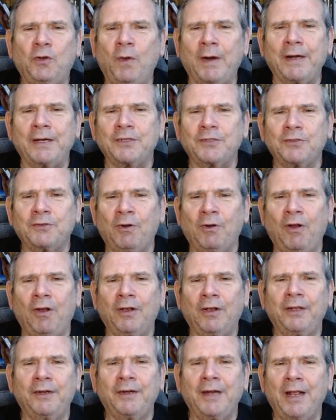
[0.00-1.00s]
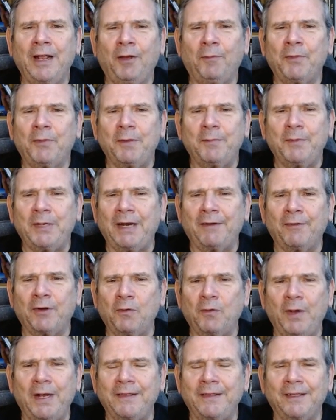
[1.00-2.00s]
quite as strong and help them in every
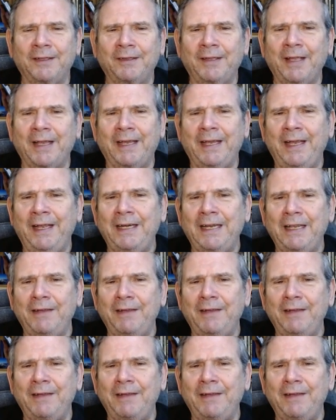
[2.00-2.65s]
way that they can,